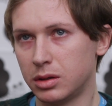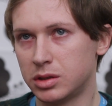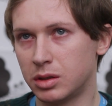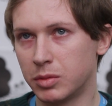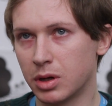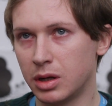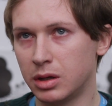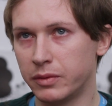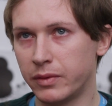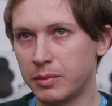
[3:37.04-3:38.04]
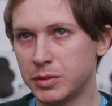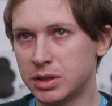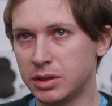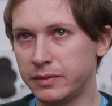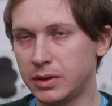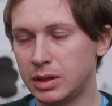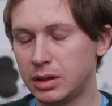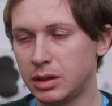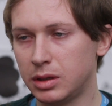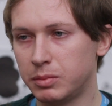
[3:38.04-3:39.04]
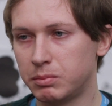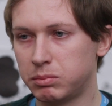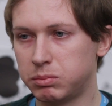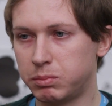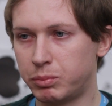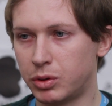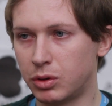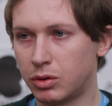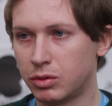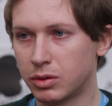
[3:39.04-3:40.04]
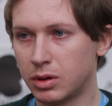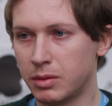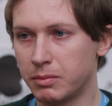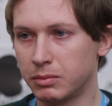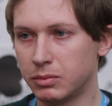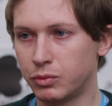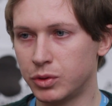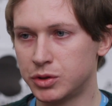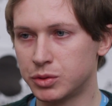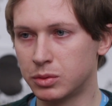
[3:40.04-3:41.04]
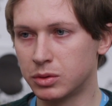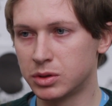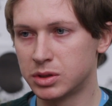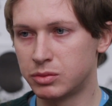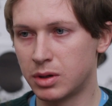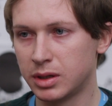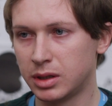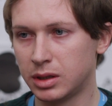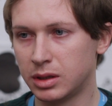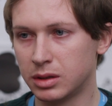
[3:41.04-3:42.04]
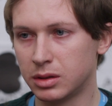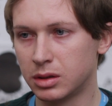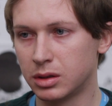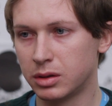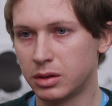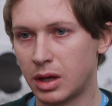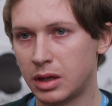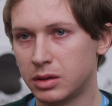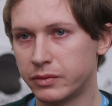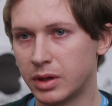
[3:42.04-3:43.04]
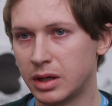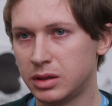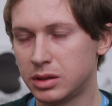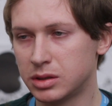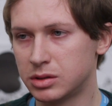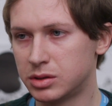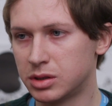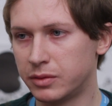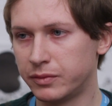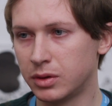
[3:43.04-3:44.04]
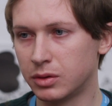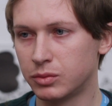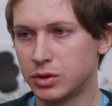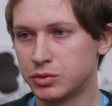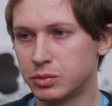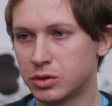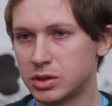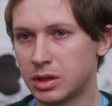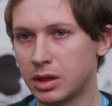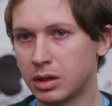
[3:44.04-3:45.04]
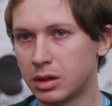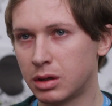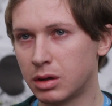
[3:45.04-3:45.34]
some kind of MTV program which was running in the end of 90s or something, which was like